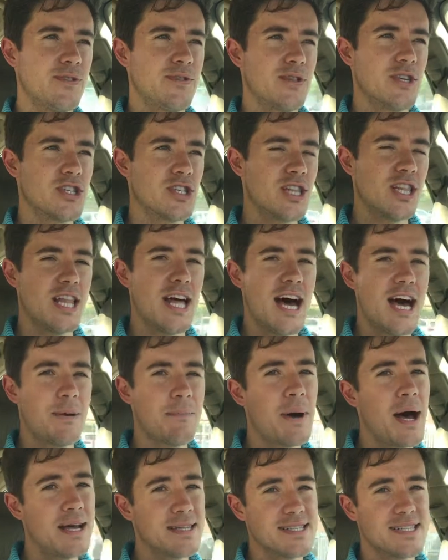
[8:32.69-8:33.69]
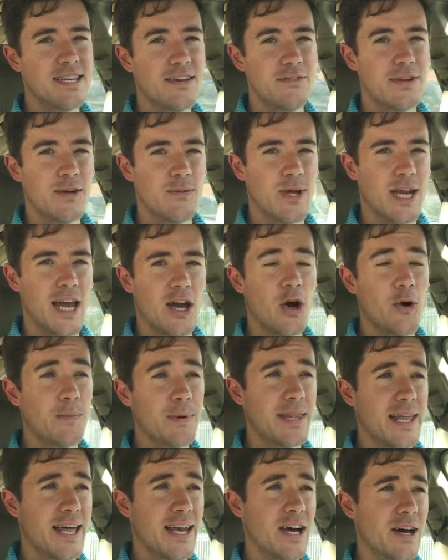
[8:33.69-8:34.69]
There's a lot of positivity when I
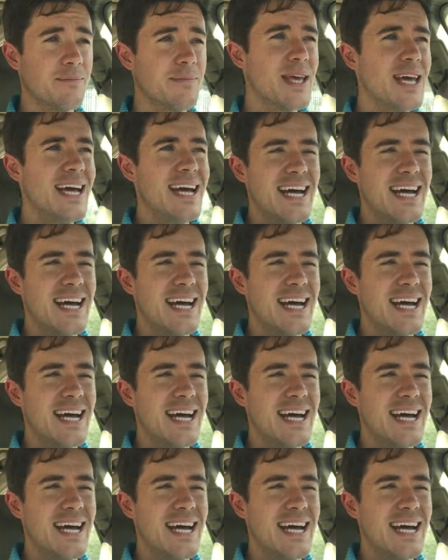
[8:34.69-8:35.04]
open that up.